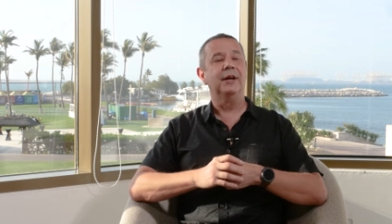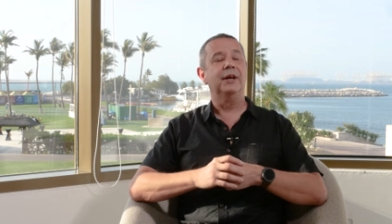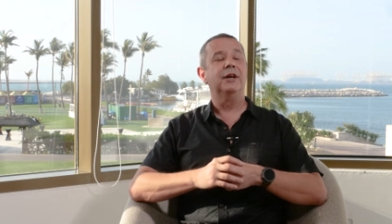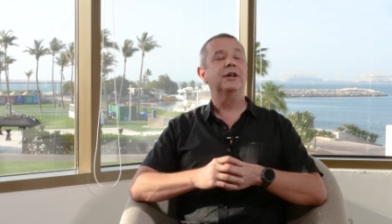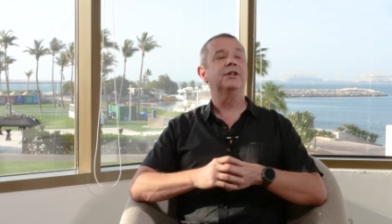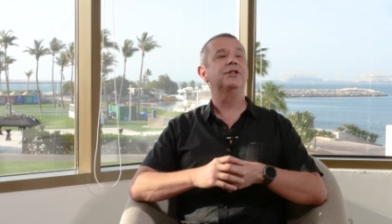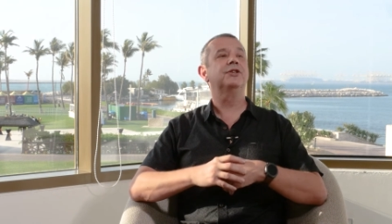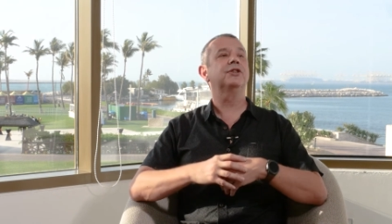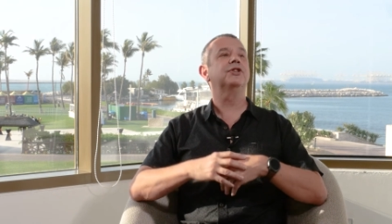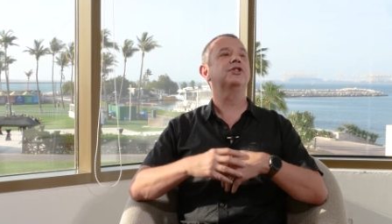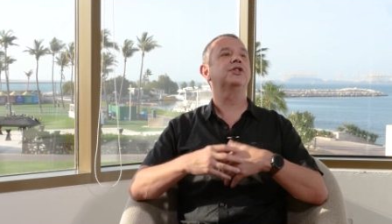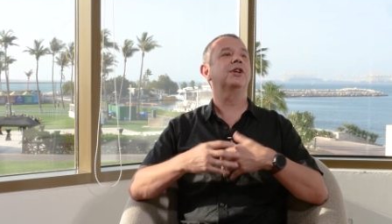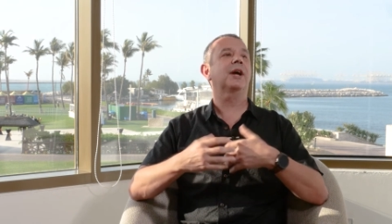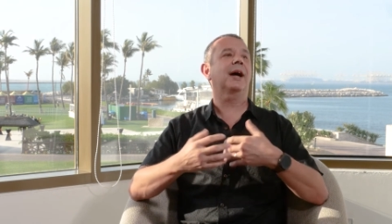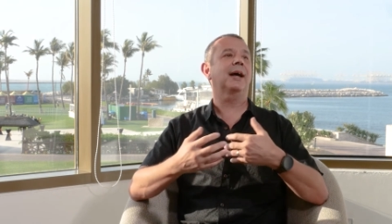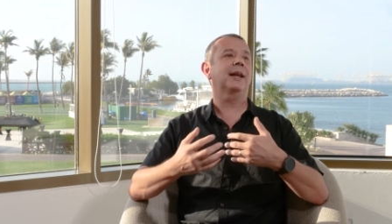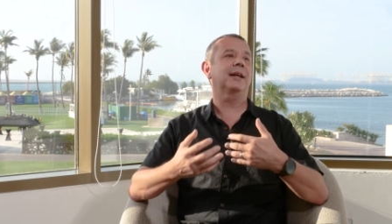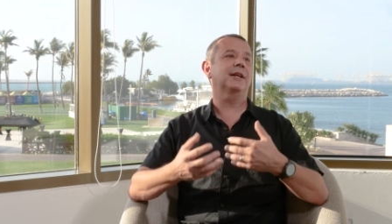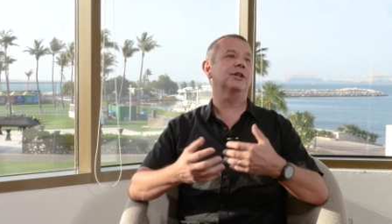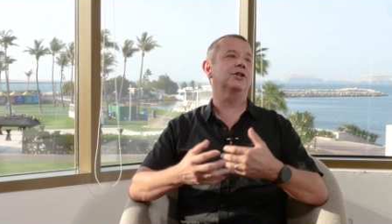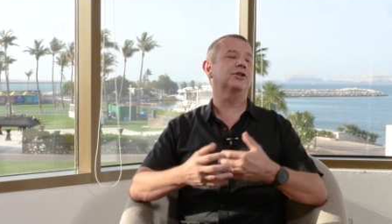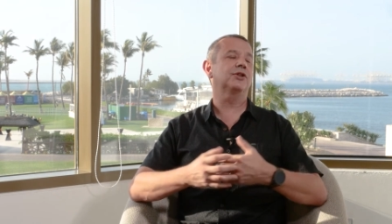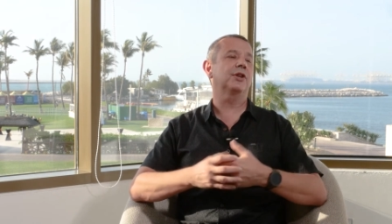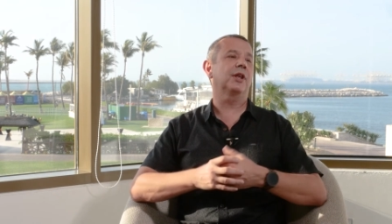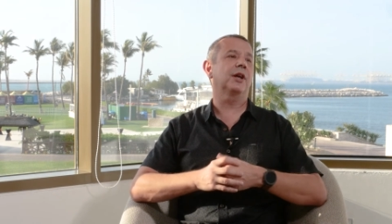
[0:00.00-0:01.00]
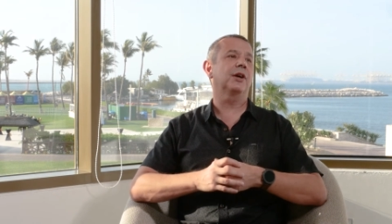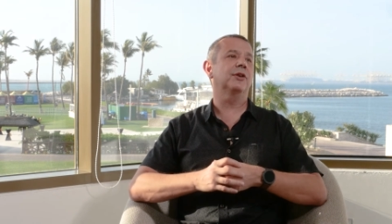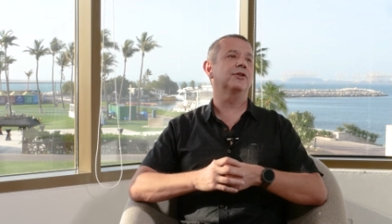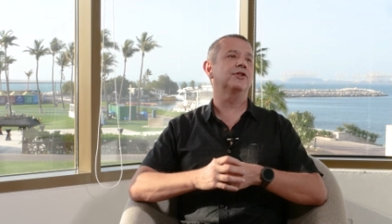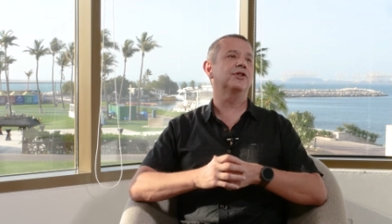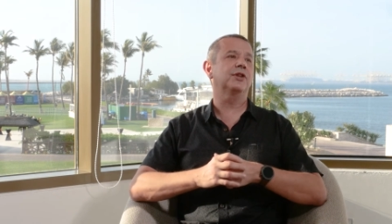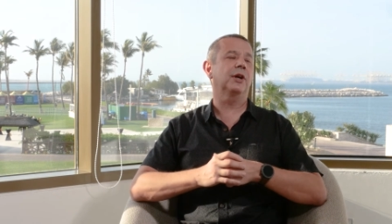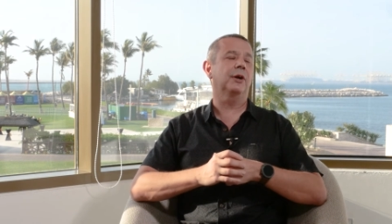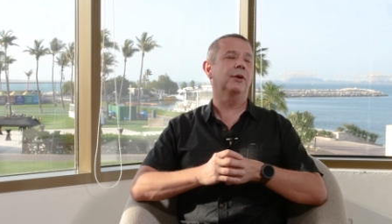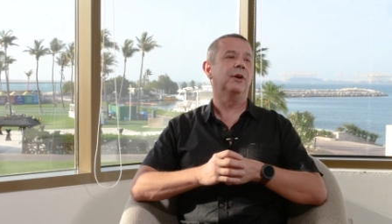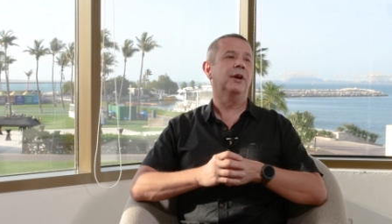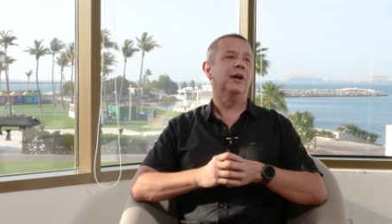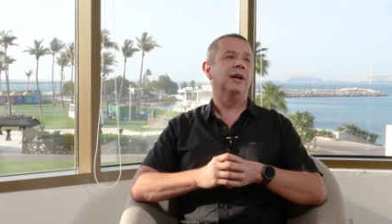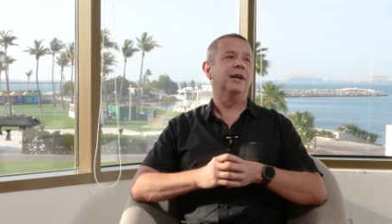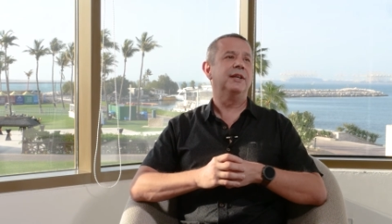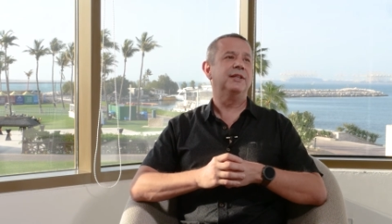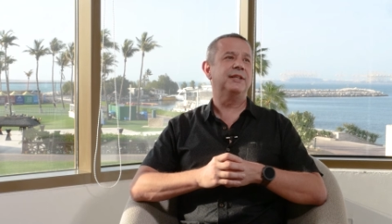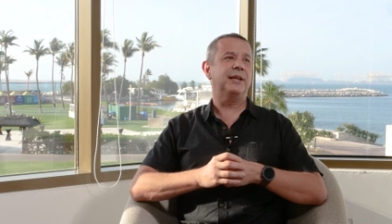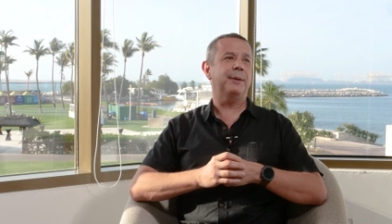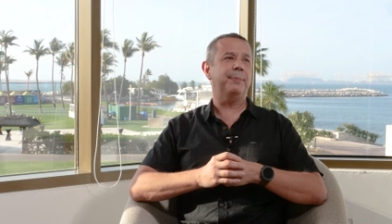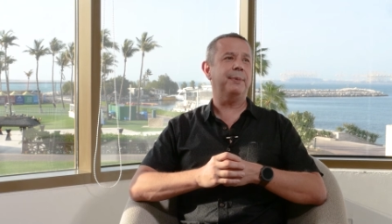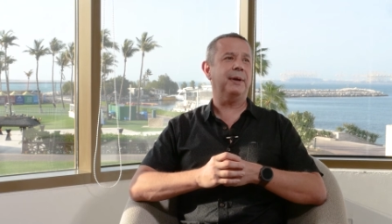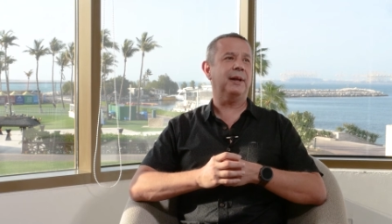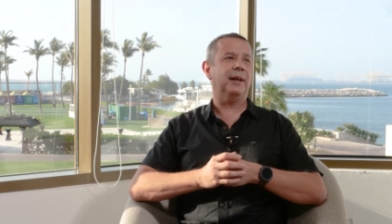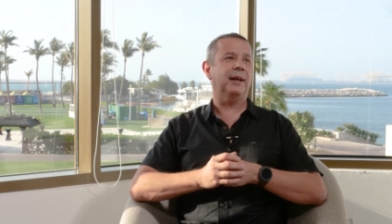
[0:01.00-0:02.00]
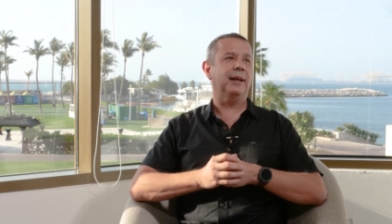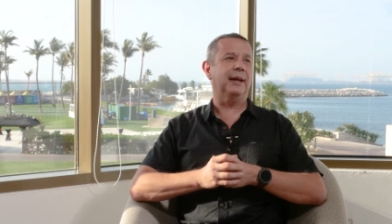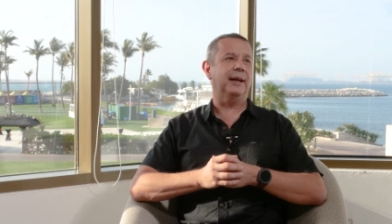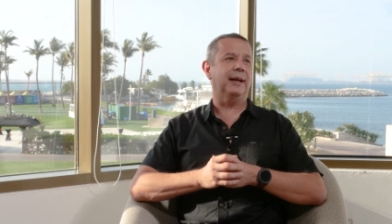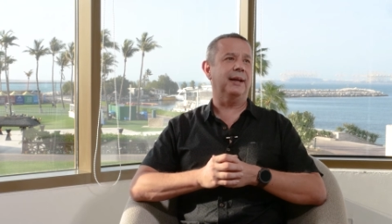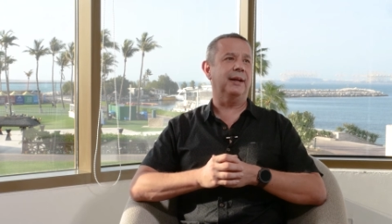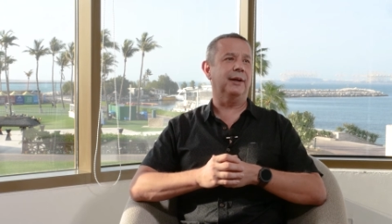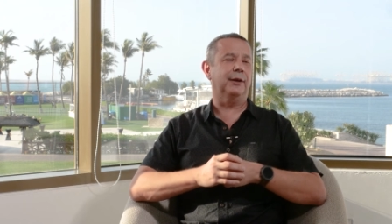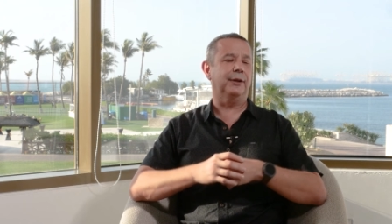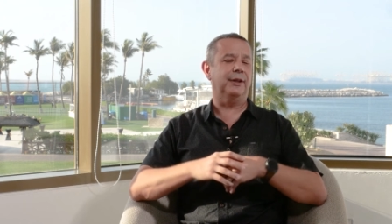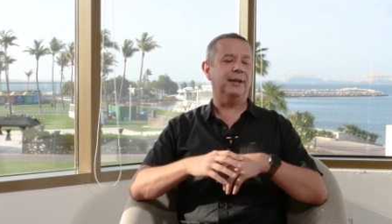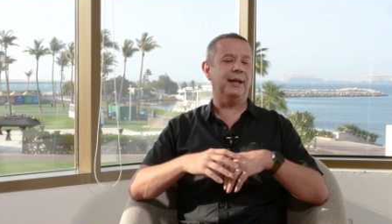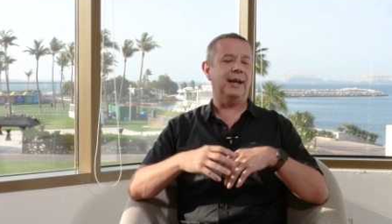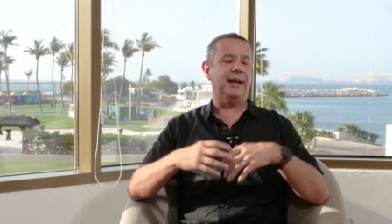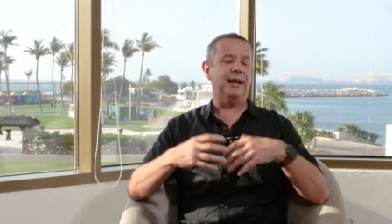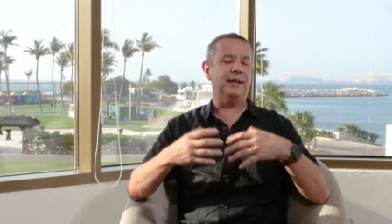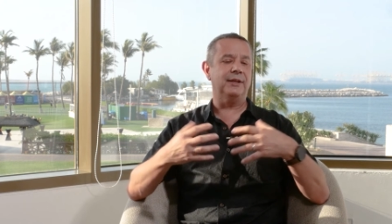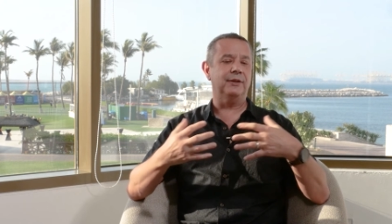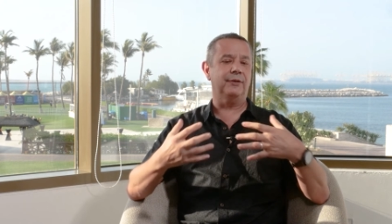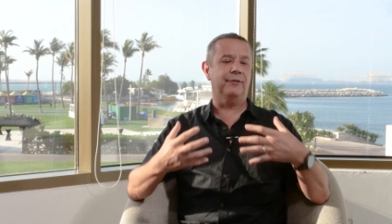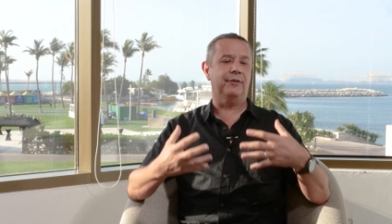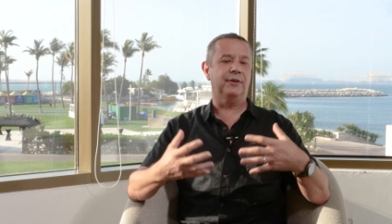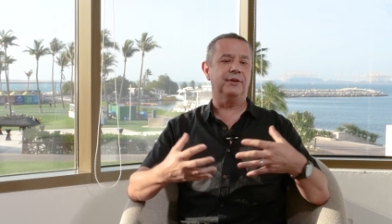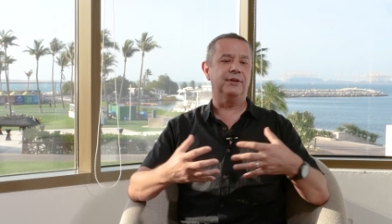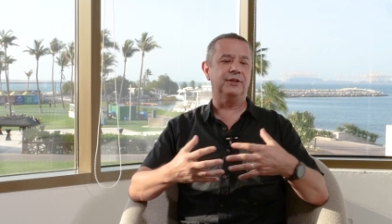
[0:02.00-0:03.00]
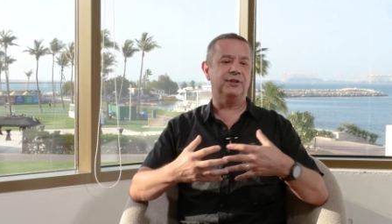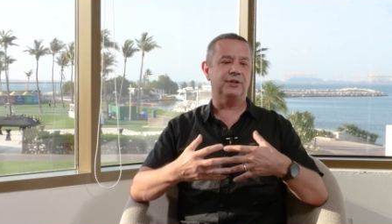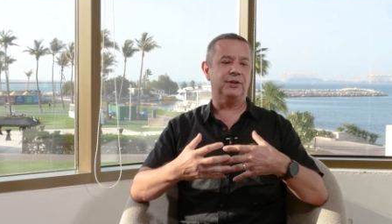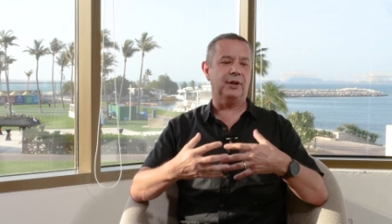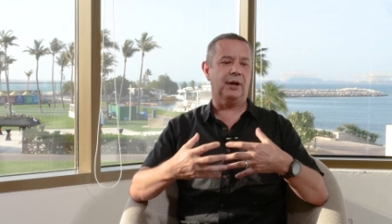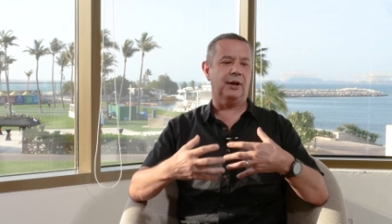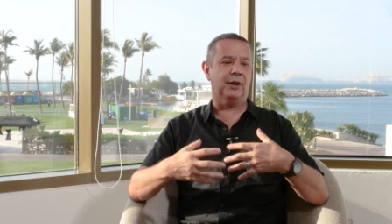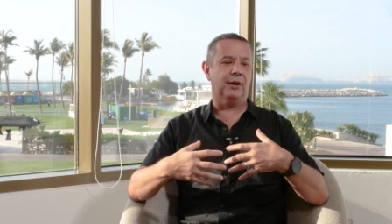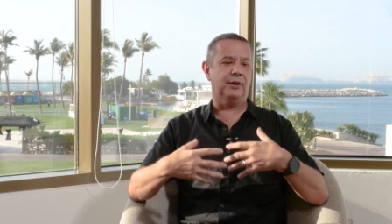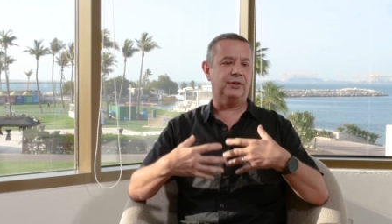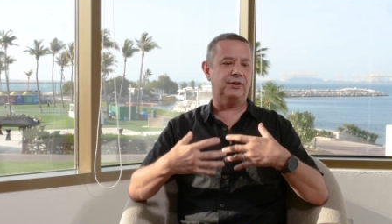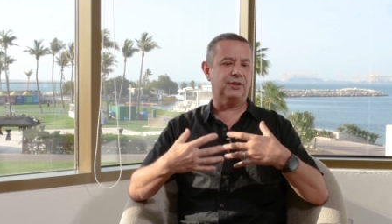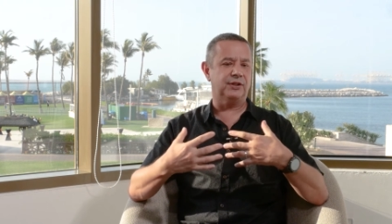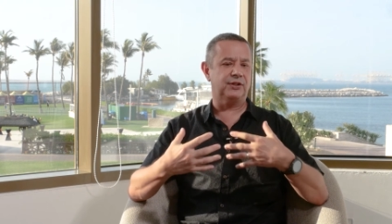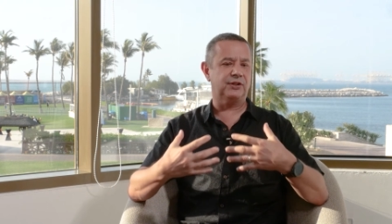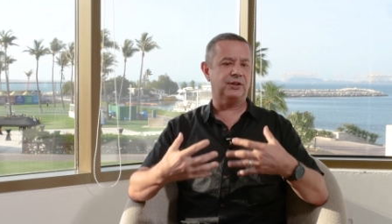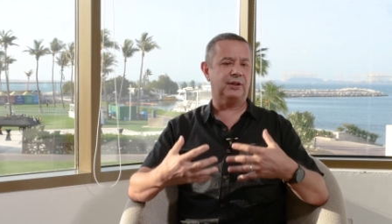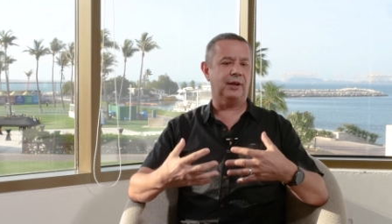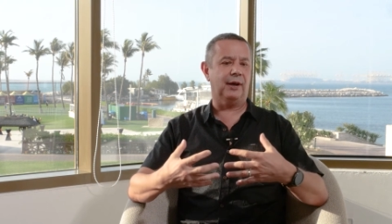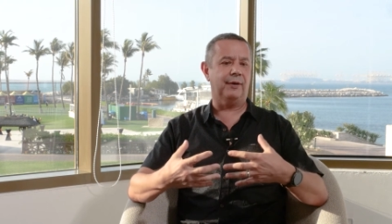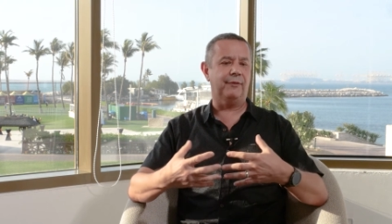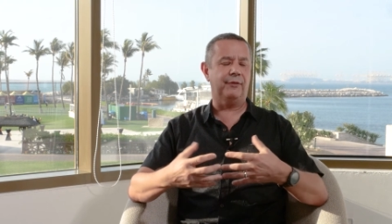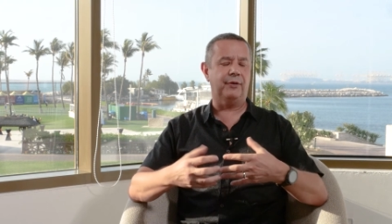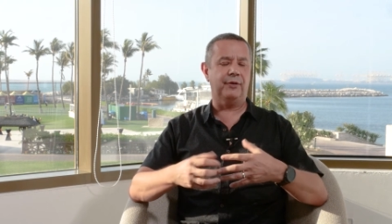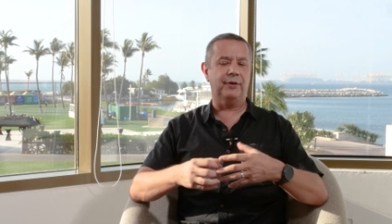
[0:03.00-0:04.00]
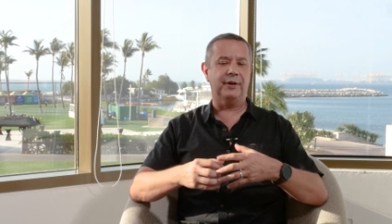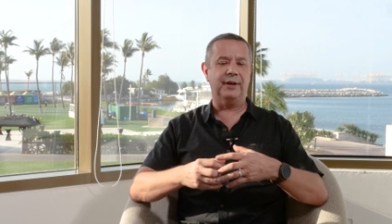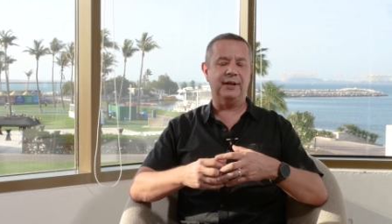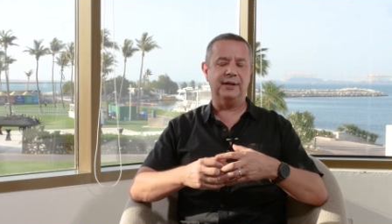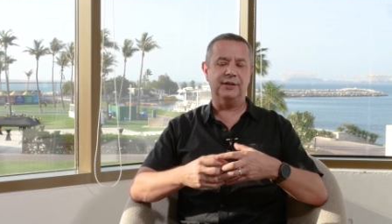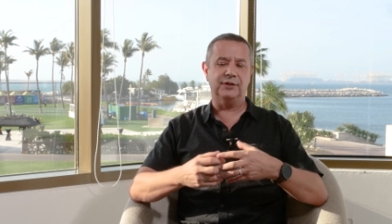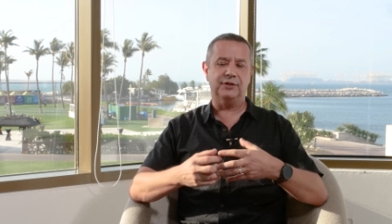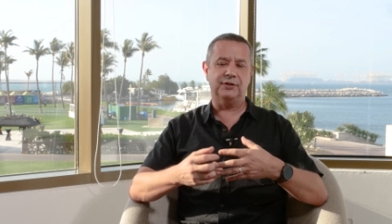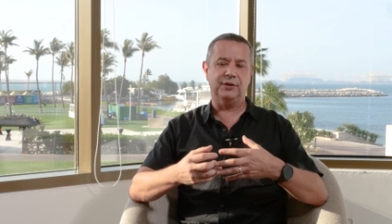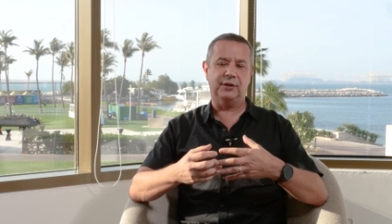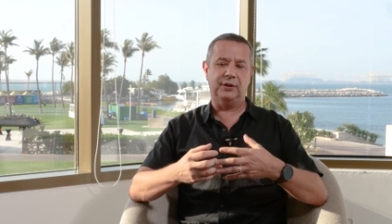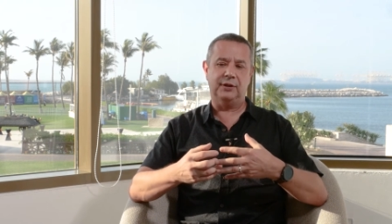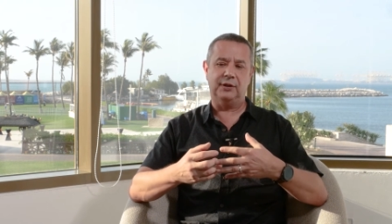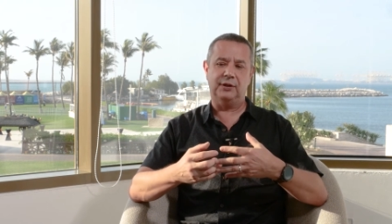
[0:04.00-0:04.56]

So challenge those. So typically at the end of the discovery is